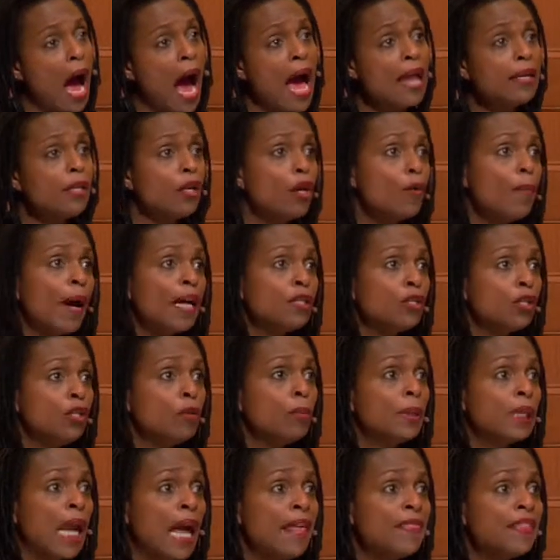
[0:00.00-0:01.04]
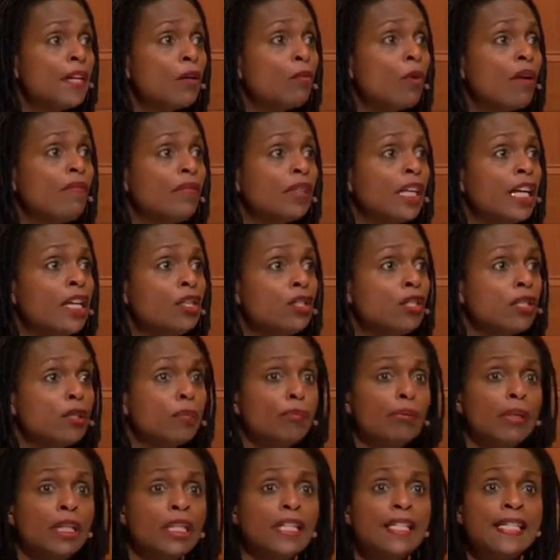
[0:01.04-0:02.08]
I don't know about you, but I think Revelation is
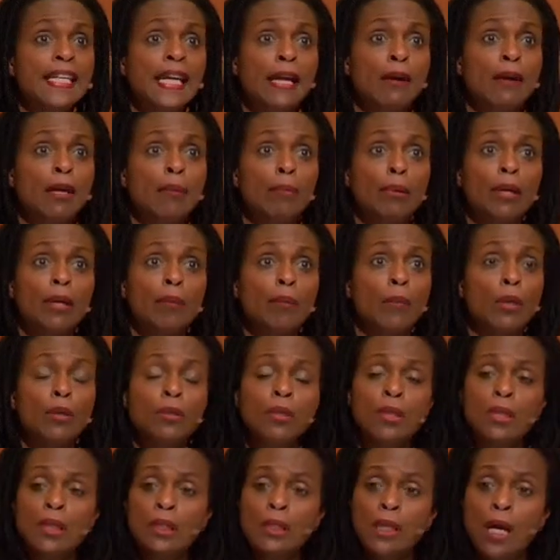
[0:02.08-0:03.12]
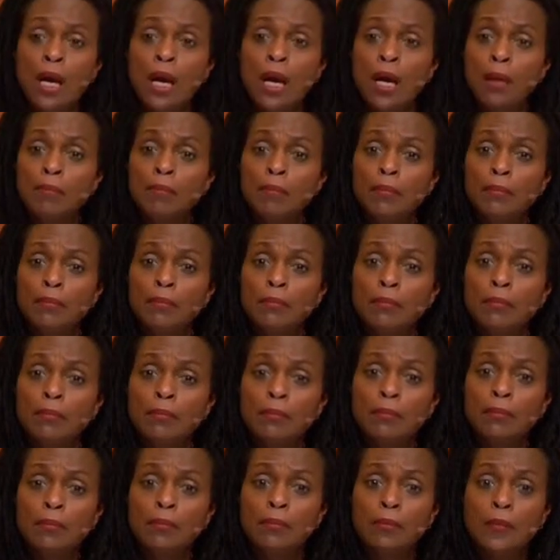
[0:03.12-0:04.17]
a pretty scary book most of the time.
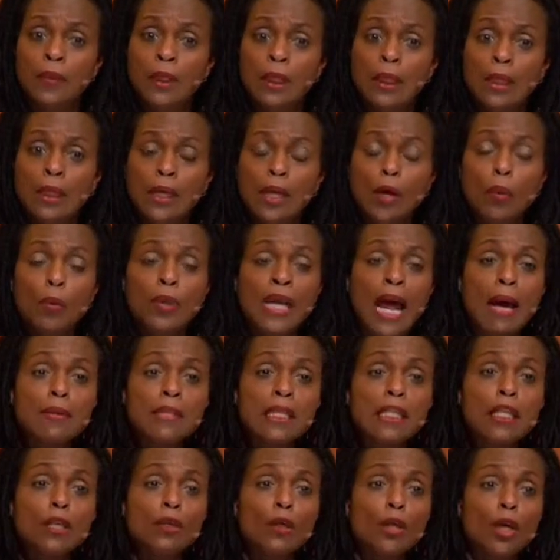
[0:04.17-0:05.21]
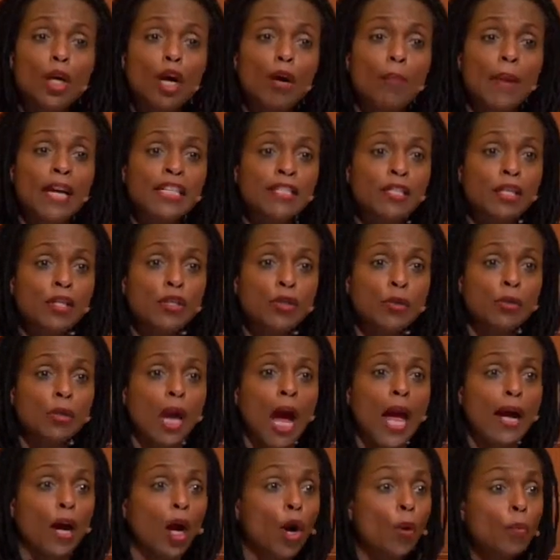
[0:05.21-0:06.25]
When I was a little girl, my sister and
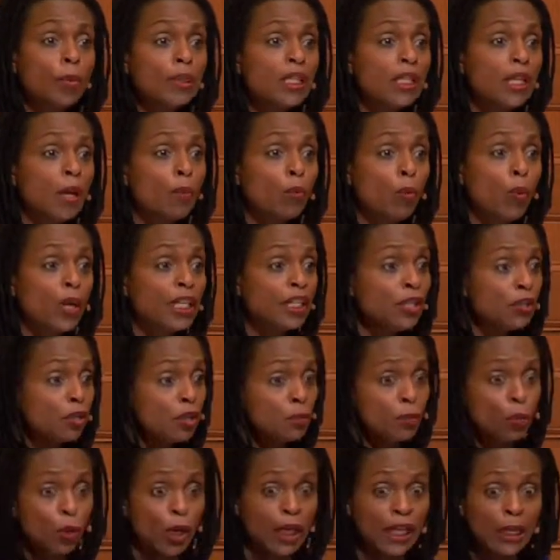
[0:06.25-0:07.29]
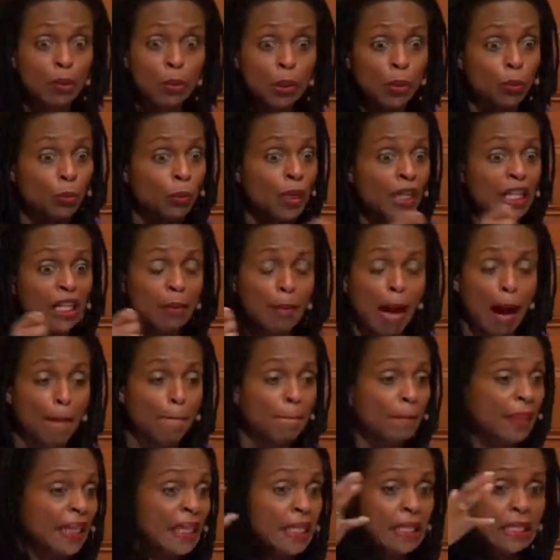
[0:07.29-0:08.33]
I opened it up one Easter morning. We were reading
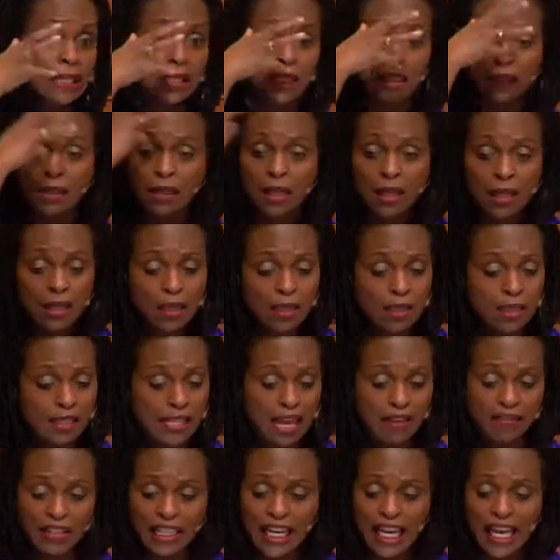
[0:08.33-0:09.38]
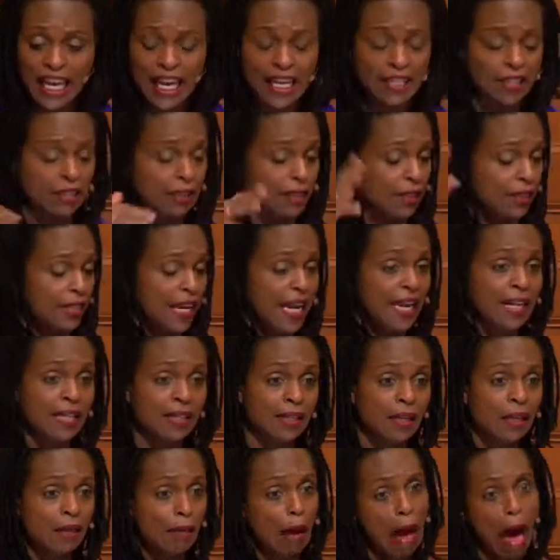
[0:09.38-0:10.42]
about beasts and seven heads and
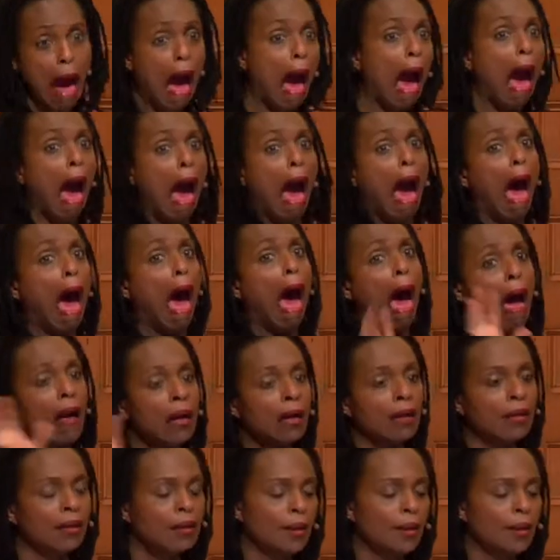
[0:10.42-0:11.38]
snakes. Ah!